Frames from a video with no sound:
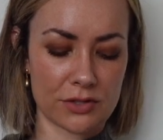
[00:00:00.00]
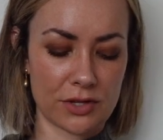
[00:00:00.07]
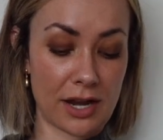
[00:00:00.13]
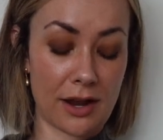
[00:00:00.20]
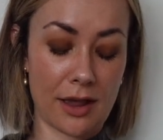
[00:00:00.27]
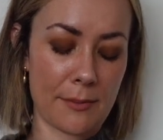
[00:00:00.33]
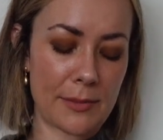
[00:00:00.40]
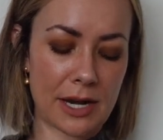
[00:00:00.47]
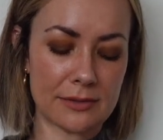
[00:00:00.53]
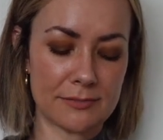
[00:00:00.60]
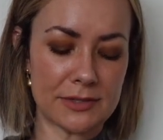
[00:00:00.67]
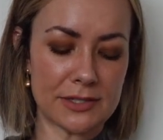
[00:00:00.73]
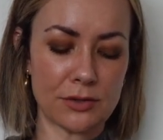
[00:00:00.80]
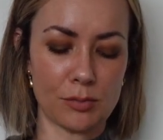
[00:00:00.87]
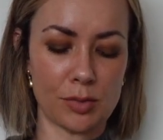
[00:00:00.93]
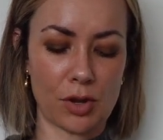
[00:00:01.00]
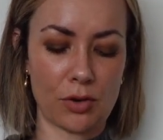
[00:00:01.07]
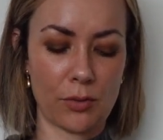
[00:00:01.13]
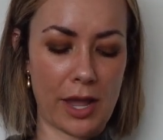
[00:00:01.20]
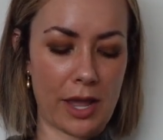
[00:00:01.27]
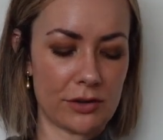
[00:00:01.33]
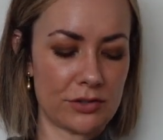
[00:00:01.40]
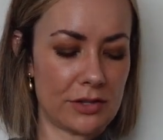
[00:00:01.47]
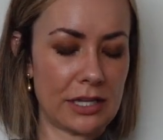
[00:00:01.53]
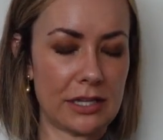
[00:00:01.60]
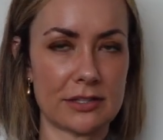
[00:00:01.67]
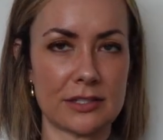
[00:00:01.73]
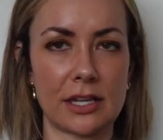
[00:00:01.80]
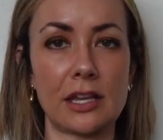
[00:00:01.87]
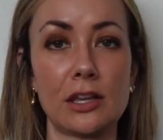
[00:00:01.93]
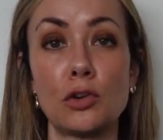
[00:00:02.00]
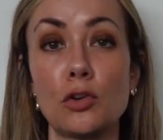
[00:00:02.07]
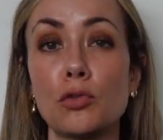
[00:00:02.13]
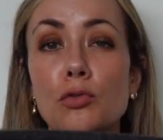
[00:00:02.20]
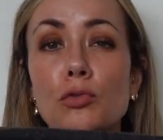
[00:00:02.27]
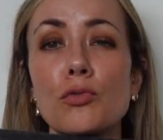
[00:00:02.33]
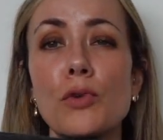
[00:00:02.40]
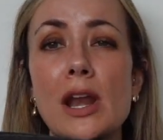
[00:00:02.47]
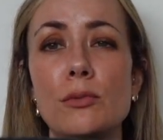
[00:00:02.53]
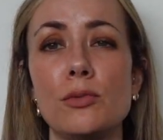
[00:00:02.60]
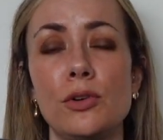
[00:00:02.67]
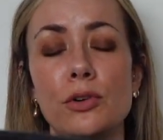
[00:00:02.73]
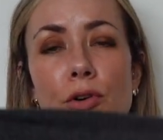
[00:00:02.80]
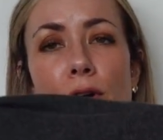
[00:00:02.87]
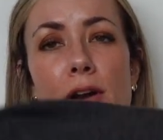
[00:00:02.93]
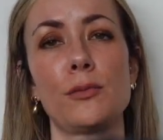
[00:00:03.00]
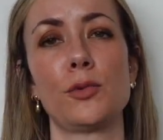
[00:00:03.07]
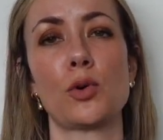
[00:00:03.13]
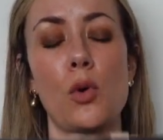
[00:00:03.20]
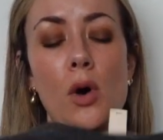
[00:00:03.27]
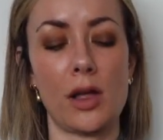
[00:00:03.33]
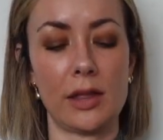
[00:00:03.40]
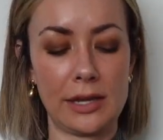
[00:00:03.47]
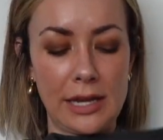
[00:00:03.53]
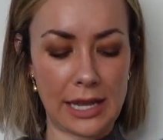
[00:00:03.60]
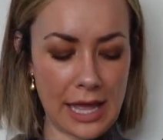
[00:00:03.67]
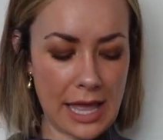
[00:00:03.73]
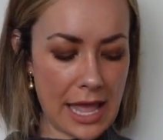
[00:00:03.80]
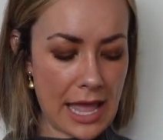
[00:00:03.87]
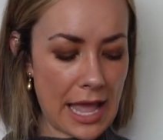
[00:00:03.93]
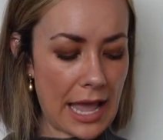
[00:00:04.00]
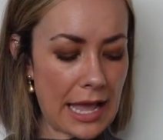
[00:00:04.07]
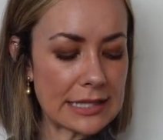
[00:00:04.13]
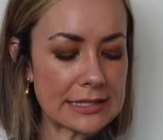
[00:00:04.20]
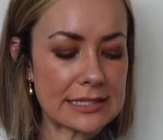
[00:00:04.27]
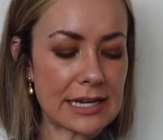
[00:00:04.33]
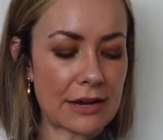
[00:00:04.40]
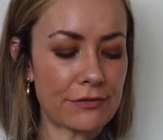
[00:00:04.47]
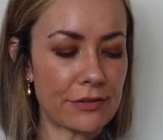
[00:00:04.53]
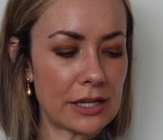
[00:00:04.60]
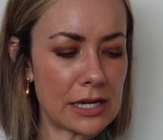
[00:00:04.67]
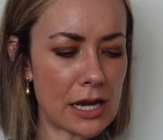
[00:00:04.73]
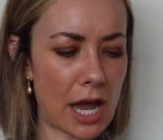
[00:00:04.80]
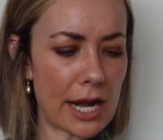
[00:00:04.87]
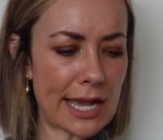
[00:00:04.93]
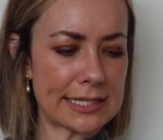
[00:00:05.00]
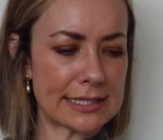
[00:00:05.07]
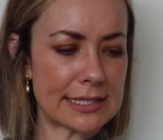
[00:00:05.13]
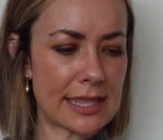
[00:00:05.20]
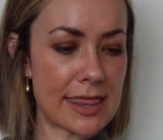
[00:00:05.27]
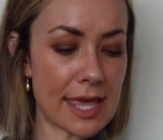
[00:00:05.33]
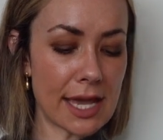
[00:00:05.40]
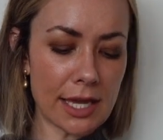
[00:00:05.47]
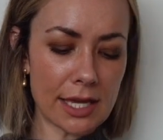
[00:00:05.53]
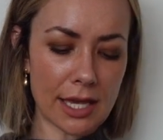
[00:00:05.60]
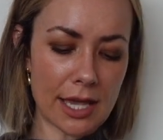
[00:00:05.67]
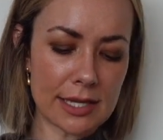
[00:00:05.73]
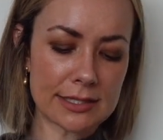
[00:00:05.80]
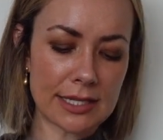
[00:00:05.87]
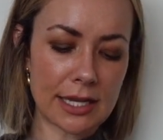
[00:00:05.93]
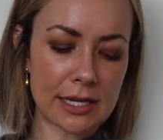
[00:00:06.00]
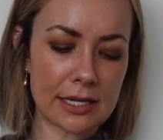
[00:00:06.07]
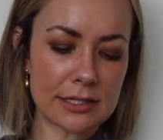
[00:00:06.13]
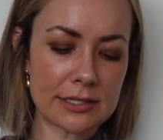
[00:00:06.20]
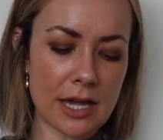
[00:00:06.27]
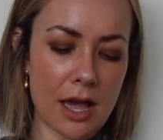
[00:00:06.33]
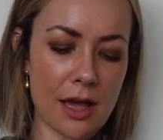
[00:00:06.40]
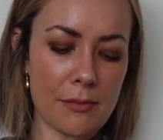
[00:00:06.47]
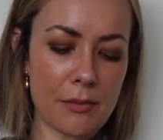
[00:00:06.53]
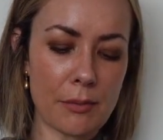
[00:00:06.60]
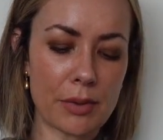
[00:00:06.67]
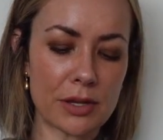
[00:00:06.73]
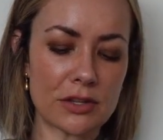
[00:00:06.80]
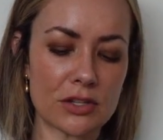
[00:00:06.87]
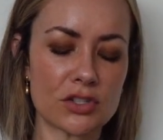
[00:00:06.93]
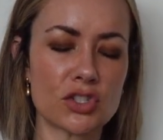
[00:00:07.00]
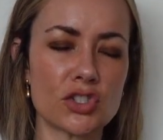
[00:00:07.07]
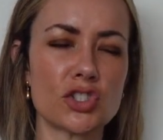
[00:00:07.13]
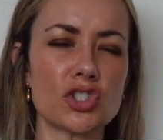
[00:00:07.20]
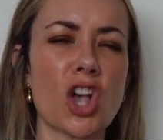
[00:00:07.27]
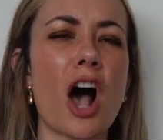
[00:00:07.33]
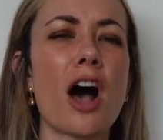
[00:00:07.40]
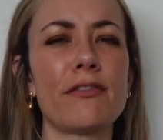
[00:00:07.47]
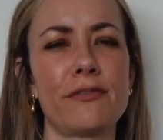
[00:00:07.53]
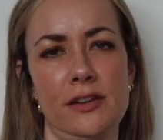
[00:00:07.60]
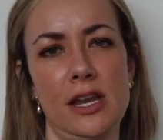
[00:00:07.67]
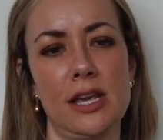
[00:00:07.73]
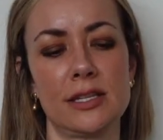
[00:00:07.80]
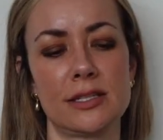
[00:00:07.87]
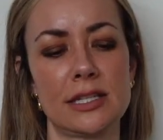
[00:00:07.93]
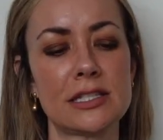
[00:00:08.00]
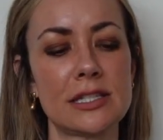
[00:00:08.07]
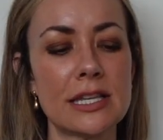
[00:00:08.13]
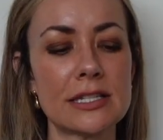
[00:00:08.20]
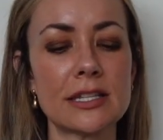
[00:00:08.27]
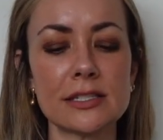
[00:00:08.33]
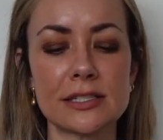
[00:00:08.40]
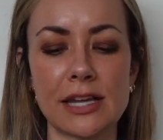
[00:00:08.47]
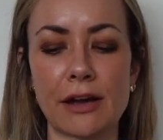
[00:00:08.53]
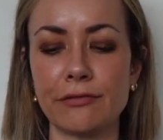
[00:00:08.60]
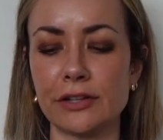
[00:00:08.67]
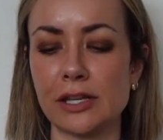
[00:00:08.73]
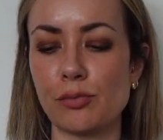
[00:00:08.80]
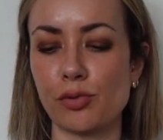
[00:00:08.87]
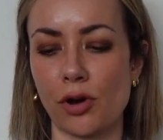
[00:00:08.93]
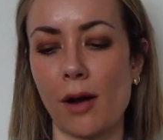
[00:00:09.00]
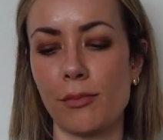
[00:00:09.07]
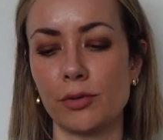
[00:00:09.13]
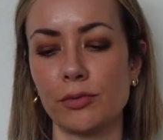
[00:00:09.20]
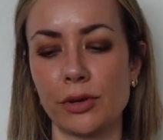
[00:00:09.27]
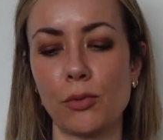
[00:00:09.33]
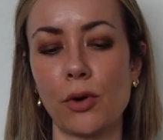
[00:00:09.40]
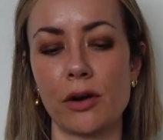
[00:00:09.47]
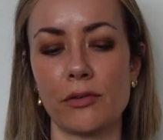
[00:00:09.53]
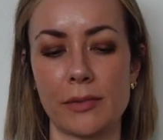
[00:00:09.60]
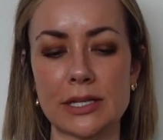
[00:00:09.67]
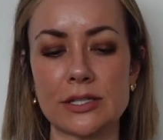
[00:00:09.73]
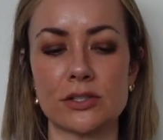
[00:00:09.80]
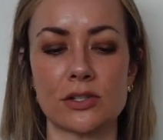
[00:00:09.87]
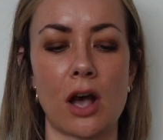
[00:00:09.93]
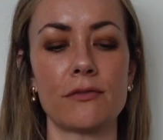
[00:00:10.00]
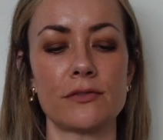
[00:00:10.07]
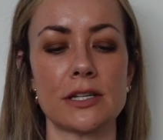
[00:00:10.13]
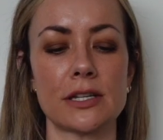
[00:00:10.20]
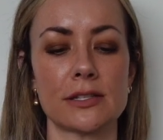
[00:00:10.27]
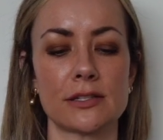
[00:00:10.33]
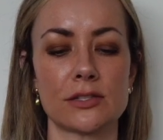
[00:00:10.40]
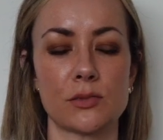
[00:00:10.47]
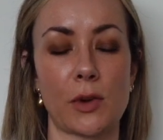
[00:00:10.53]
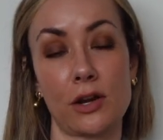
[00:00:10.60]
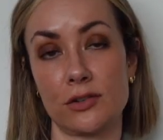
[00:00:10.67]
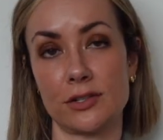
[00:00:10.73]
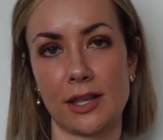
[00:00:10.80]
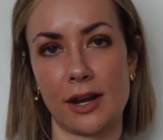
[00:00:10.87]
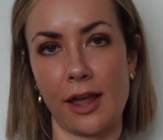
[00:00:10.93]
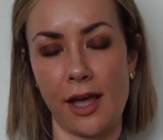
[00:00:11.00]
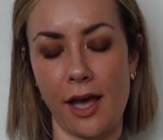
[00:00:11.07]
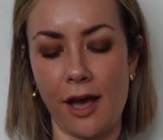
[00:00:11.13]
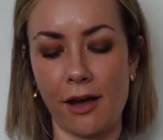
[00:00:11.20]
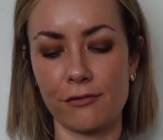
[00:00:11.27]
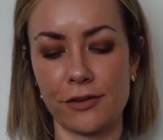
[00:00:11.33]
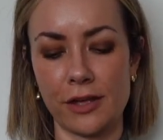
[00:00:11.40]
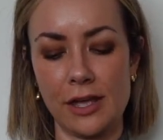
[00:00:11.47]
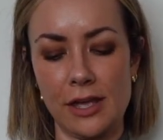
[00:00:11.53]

I'm still blown away. I think it's like incredible quality. It's definitely not as thick as like an Naadam, but the softness. This is definitely probably one of my softest sweaters that I have.